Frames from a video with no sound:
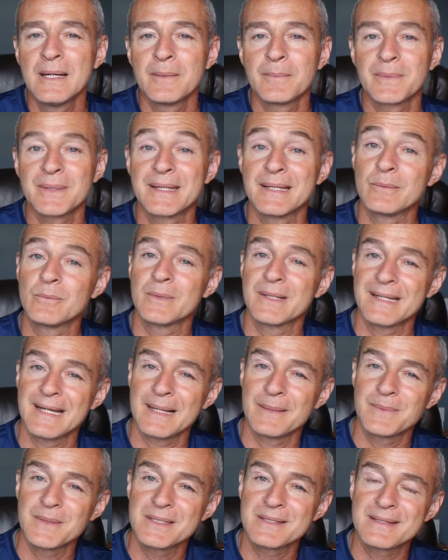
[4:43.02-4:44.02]
But then what
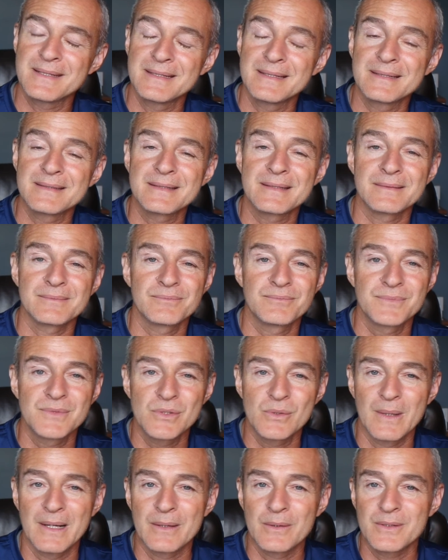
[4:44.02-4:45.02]
happens is,
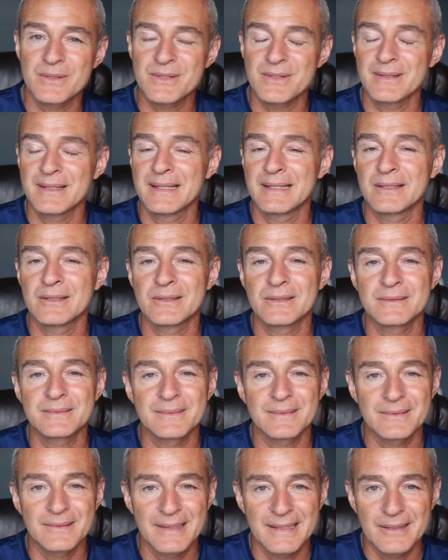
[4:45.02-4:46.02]
2 hours later